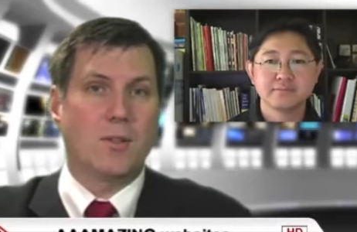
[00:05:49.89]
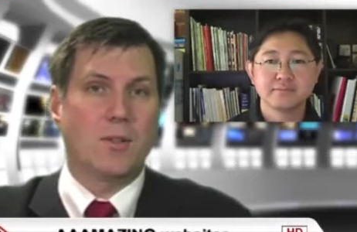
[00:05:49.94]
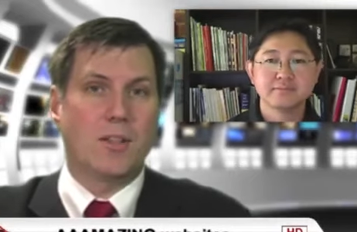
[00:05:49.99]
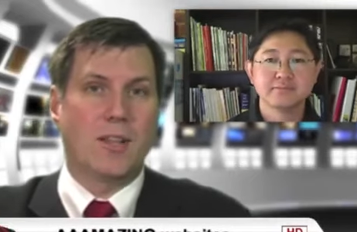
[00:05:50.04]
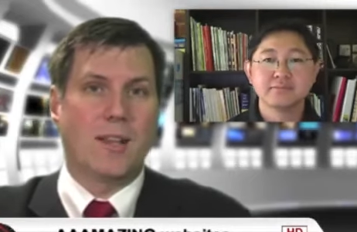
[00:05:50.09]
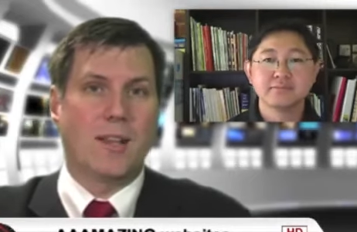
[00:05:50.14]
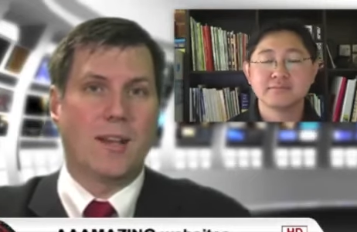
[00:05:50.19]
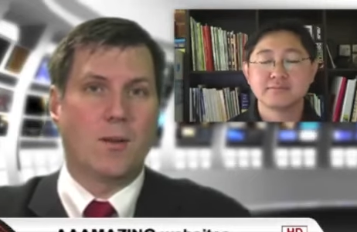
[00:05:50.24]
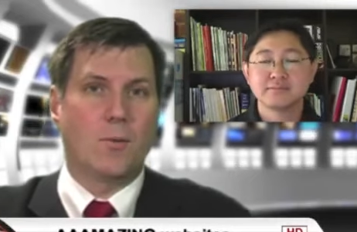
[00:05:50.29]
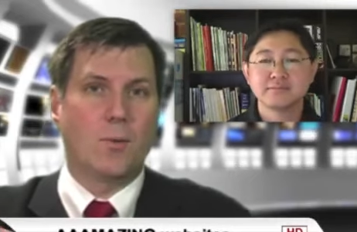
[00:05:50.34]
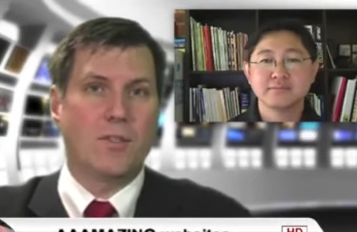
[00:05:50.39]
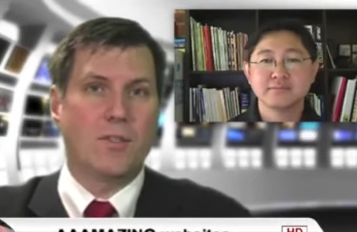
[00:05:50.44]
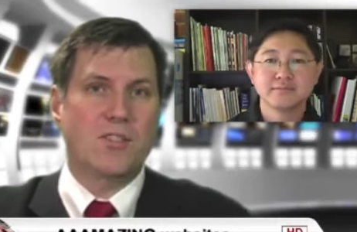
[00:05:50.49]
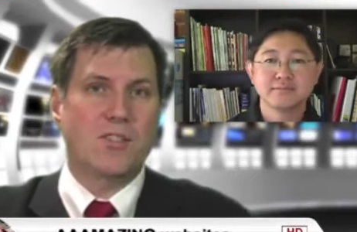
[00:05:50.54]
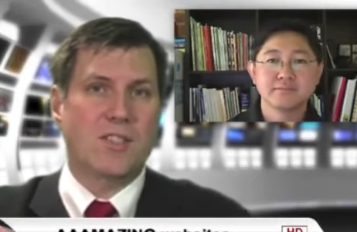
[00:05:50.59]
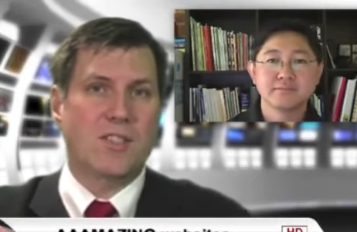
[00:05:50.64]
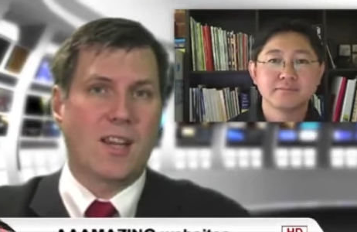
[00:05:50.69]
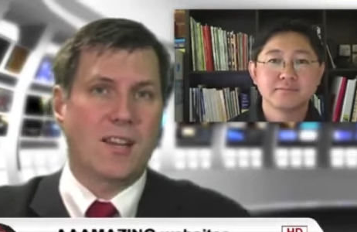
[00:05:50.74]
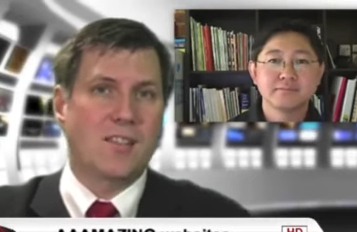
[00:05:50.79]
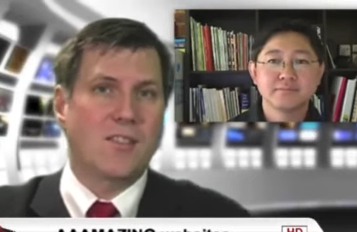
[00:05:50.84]
Speaker 1: We'll uh, we'll
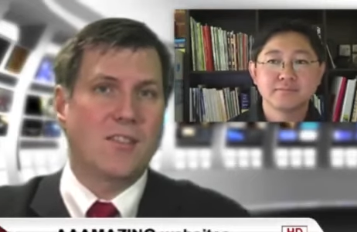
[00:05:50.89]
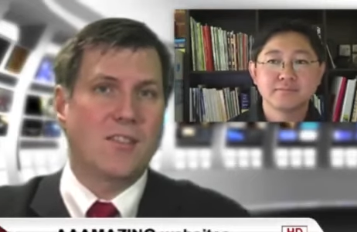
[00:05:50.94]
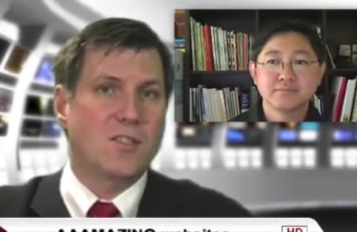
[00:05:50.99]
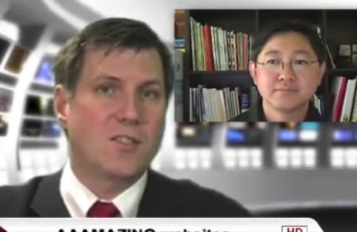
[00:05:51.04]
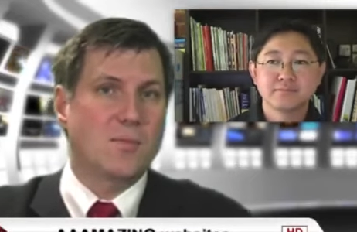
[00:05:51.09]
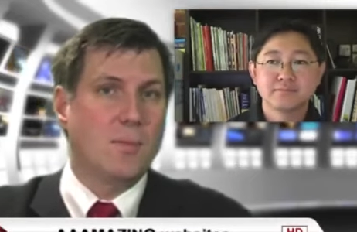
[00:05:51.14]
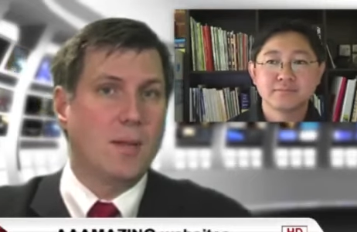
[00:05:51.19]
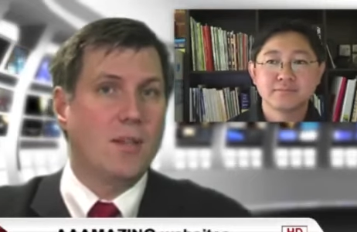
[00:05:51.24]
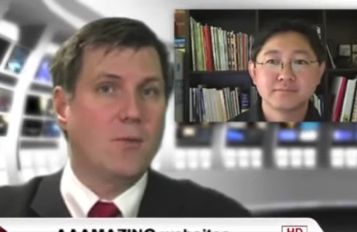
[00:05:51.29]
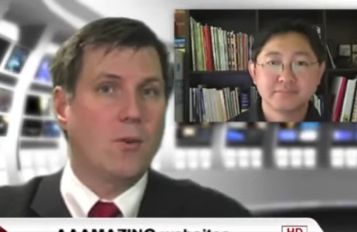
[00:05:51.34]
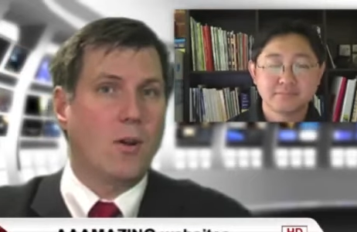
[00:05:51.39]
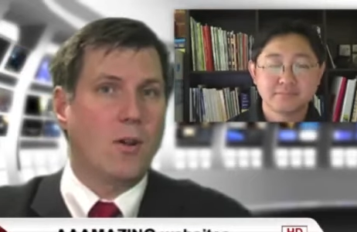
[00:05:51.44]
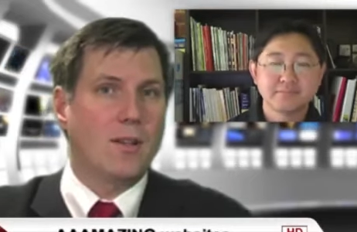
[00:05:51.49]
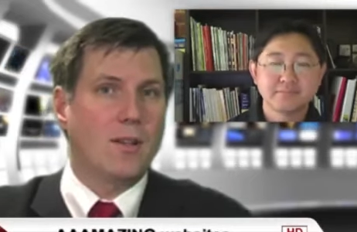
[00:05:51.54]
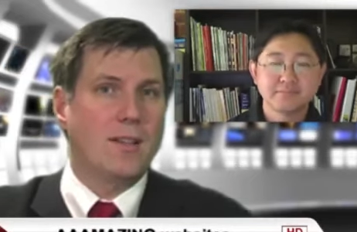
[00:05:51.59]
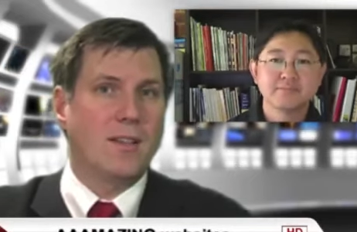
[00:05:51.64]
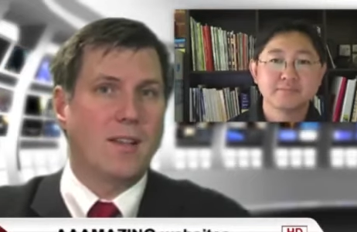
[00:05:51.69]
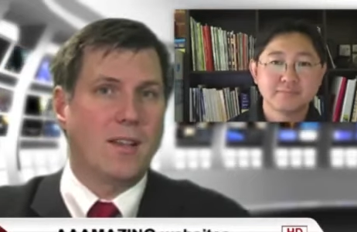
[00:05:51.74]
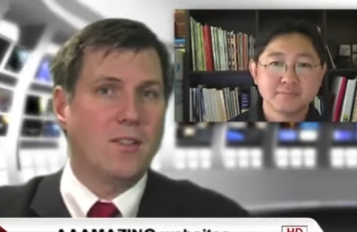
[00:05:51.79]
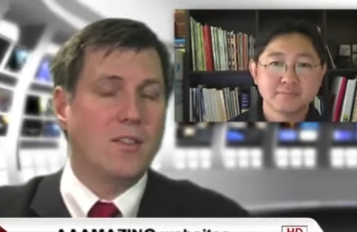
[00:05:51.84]
just cut to this
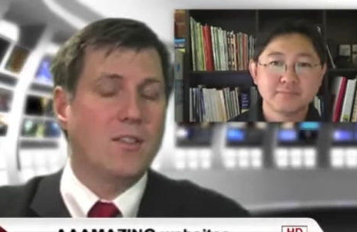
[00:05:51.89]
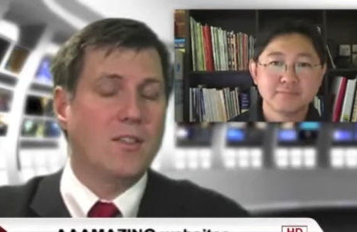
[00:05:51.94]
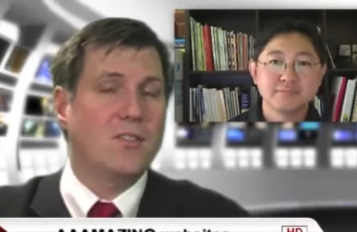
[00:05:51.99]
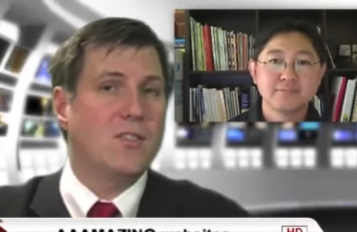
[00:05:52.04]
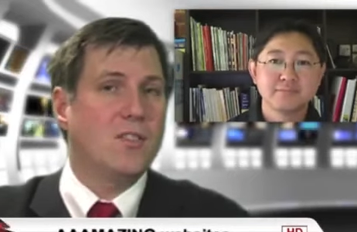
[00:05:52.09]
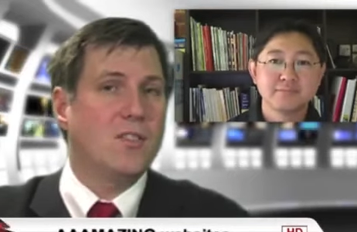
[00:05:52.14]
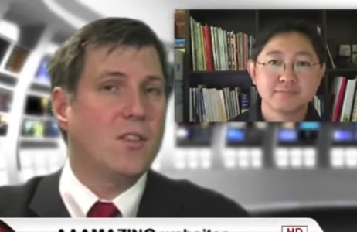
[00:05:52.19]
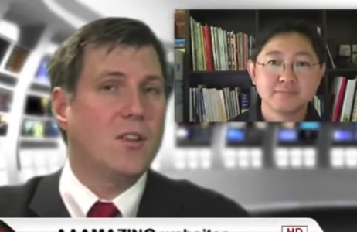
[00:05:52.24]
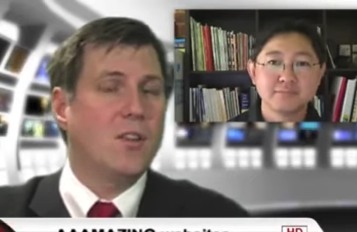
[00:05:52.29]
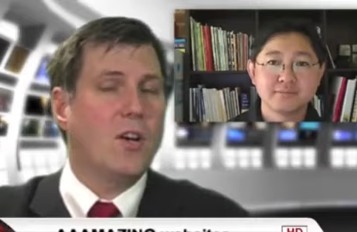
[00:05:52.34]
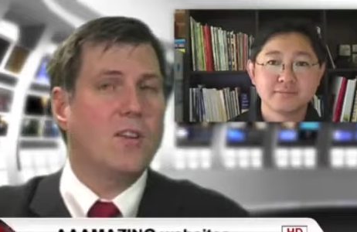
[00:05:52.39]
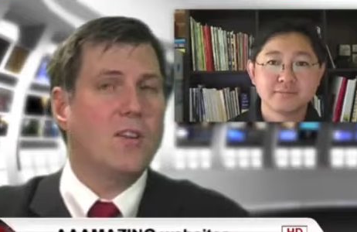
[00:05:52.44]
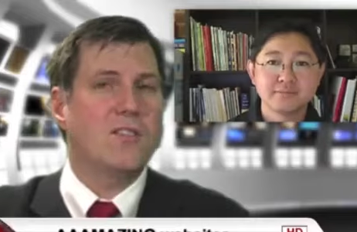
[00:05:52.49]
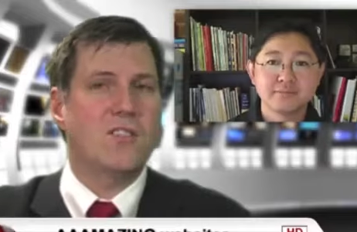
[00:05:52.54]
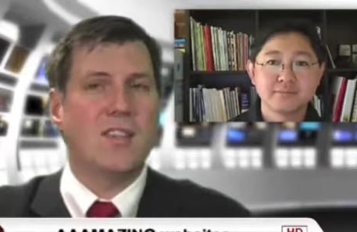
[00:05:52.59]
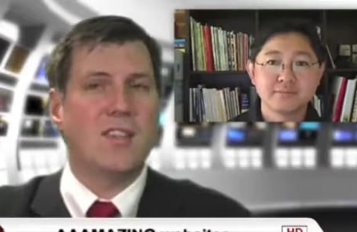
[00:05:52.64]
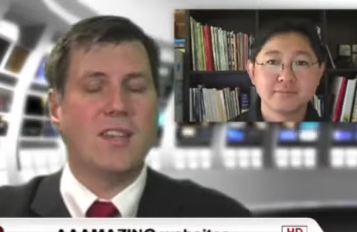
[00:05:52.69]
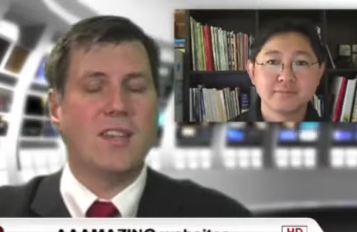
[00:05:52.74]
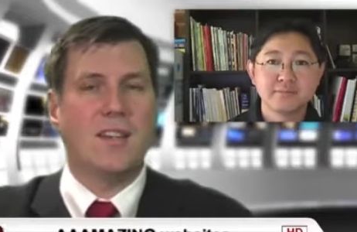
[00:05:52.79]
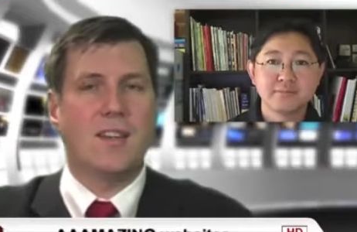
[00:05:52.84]
B-roll, and, and you can you can all
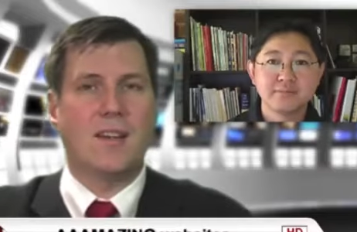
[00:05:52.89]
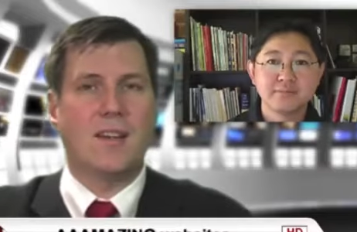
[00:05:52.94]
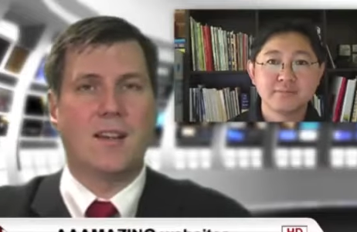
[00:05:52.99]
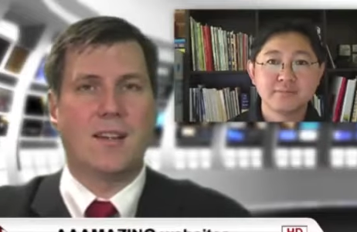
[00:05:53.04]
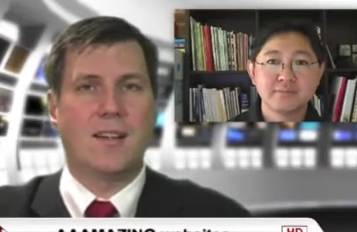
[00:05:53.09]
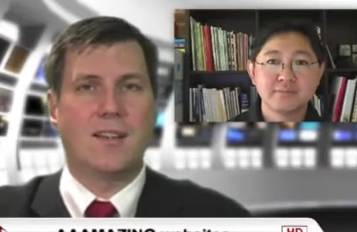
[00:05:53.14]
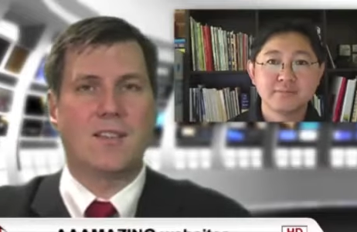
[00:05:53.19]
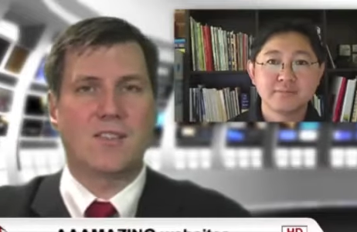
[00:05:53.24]
see uh,